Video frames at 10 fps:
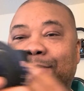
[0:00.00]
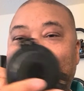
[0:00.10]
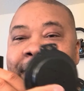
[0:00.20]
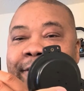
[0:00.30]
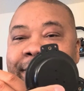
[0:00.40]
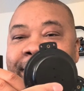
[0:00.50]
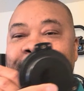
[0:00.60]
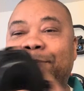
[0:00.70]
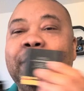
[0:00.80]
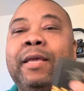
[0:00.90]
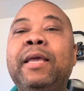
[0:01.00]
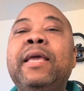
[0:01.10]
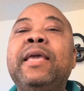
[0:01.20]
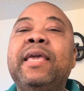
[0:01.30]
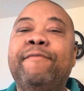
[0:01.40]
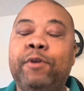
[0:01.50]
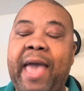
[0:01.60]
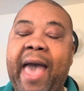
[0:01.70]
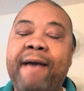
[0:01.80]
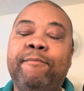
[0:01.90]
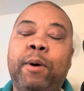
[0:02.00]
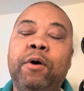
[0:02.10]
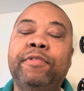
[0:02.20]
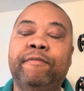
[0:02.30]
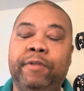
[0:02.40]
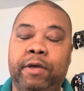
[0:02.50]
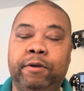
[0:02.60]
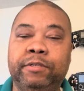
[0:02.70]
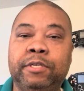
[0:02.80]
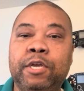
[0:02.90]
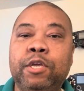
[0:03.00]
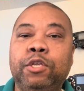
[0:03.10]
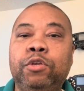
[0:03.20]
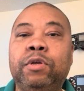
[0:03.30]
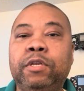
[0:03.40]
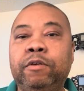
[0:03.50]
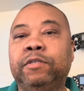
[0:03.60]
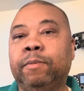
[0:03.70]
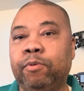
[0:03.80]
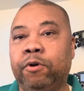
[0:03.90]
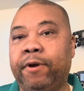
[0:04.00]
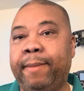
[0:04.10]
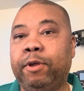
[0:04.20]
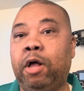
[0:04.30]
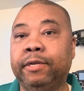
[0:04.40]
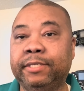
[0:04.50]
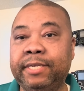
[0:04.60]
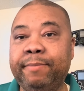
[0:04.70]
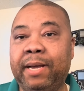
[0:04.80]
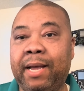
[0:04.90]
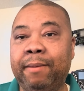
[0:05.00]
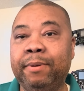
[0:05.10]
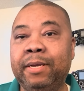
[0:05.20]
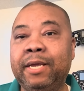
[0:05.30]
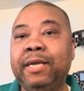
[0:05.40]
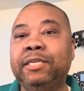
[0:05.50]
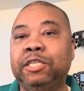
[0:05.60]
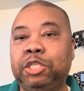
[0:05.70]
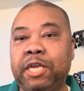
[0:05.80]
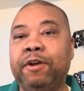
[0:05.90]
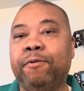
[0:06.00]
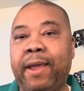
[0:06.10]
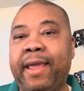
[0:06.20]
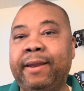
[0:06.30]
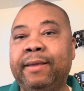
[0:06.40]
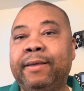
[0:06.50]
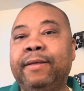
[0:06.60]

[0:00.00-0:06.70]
direction there, if we have both of those, you can use a program called SimHub to generate